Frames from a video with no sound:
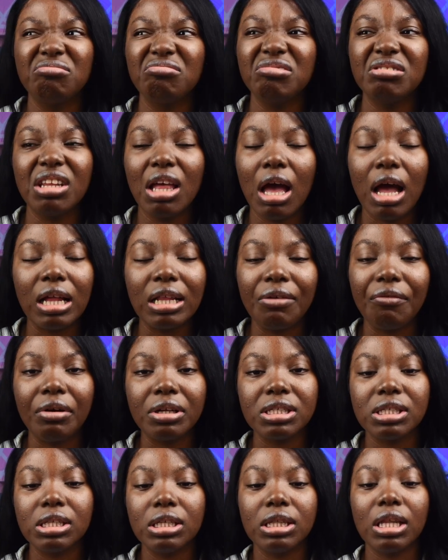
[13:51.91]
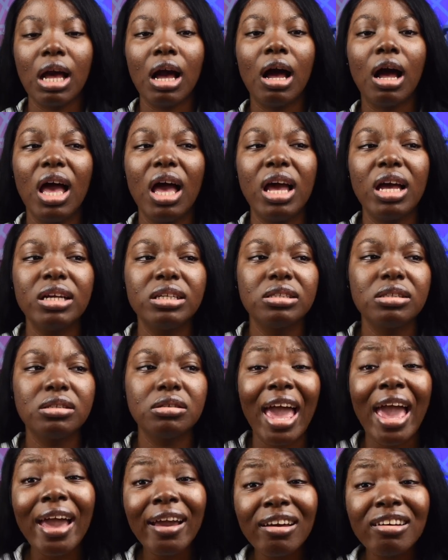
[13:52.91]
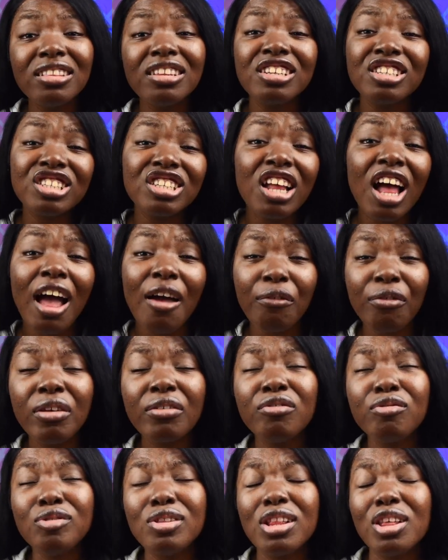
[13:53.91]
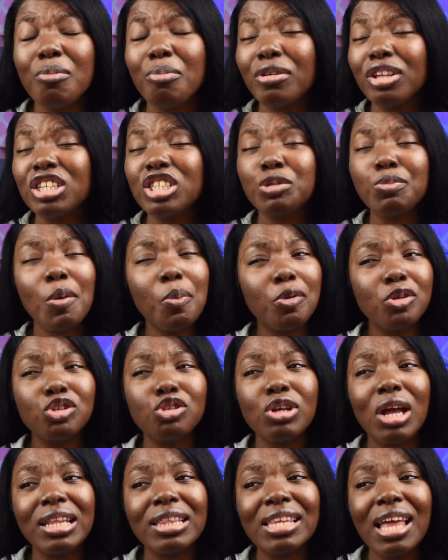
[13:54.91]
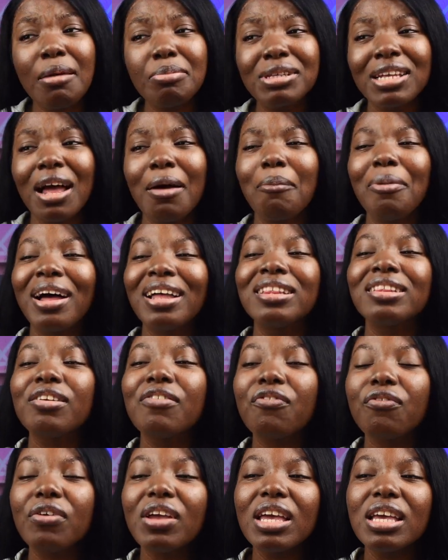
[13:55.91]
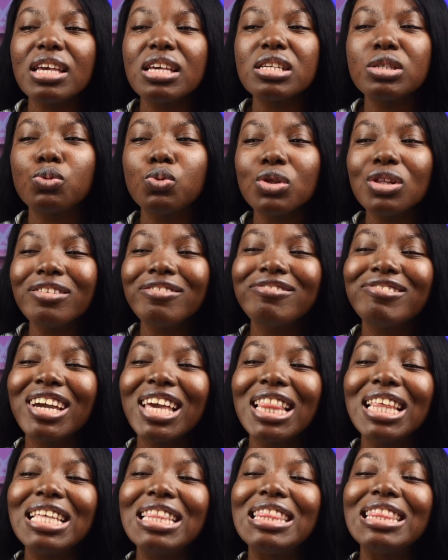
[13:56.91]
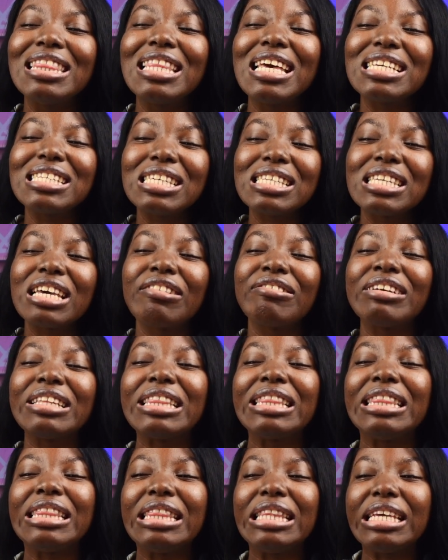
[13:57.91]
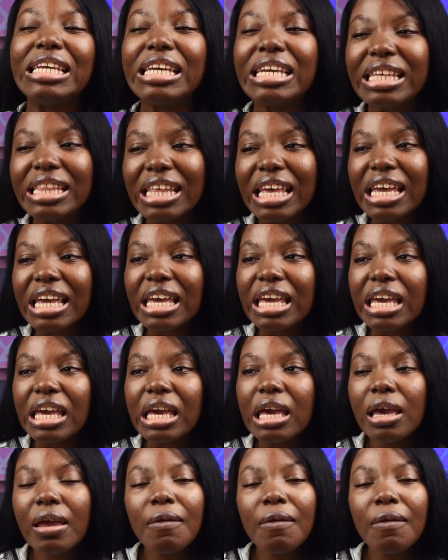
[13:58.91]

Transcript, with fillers: no i never seen that and air conditioner i think the british people should adapt that but the thing is we don't really necessarily need it